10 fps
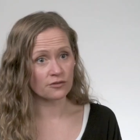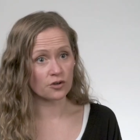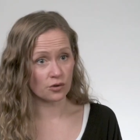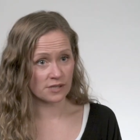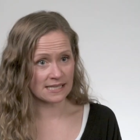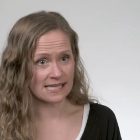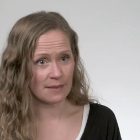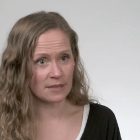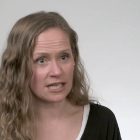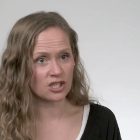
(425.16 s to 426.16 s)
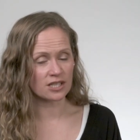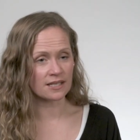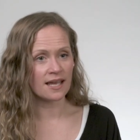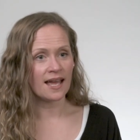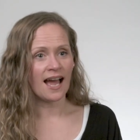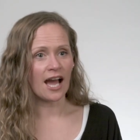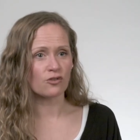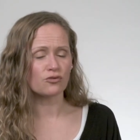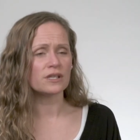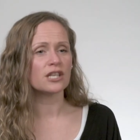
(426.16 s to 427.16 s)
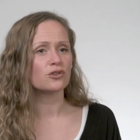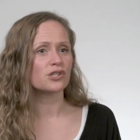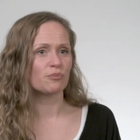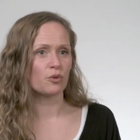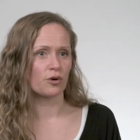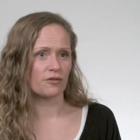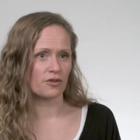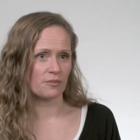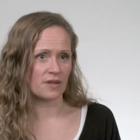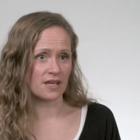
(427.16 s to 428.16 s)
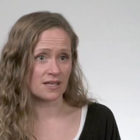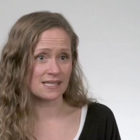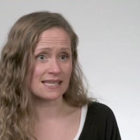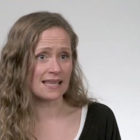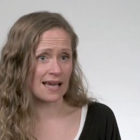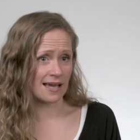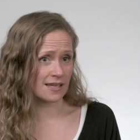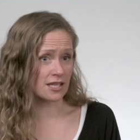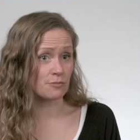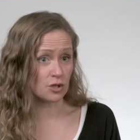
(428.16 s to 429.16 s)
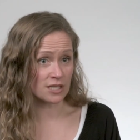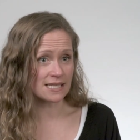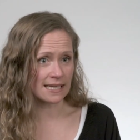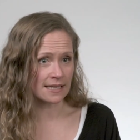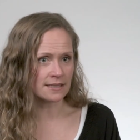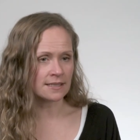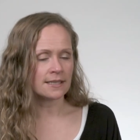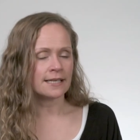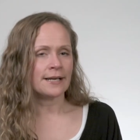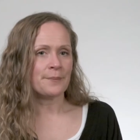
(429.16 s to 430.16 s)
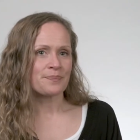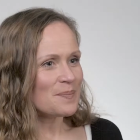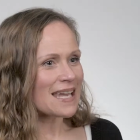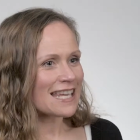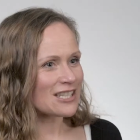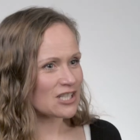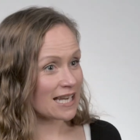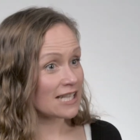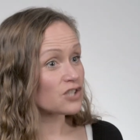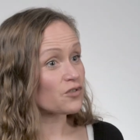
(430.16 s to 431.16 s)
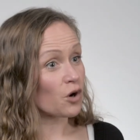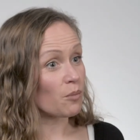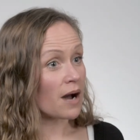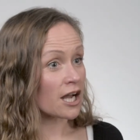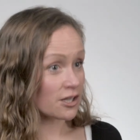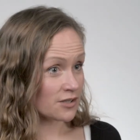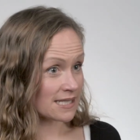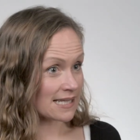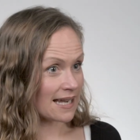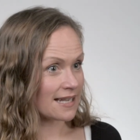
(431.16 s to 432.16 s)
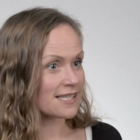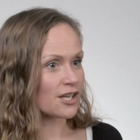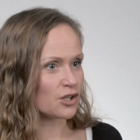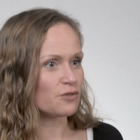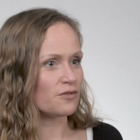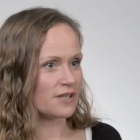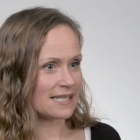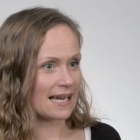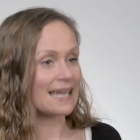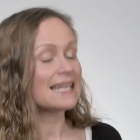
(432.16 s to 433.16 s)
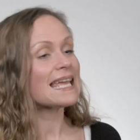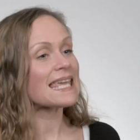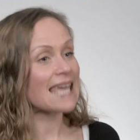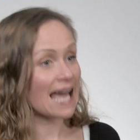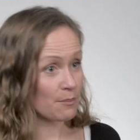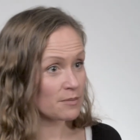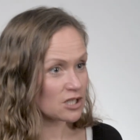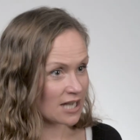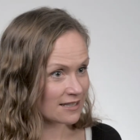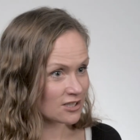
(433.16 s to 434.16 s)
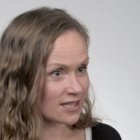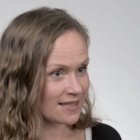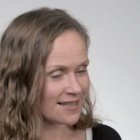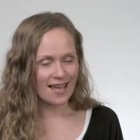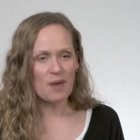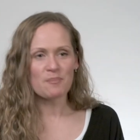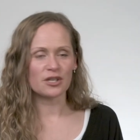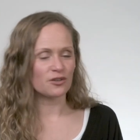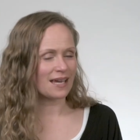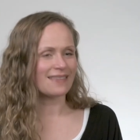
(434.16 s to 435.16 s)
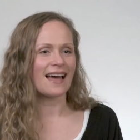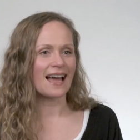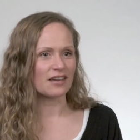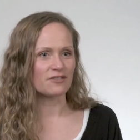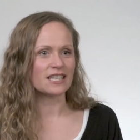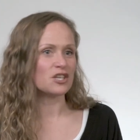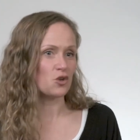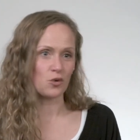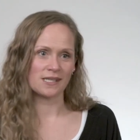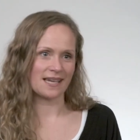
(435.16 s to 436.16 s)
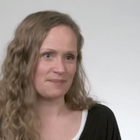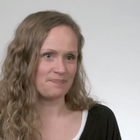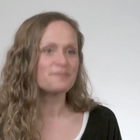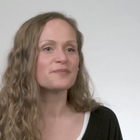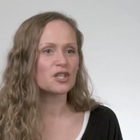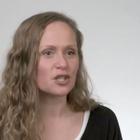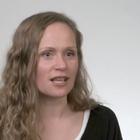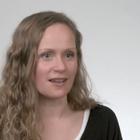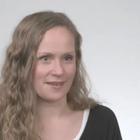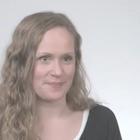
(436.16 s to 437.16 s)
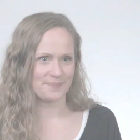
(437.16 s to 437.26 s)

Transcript: of cross-contamination and really good support from the celiac community. Making the change from a gluten diet to a gluten-free diet can be challenging, but you'll get the hang of it in no time. Good luck.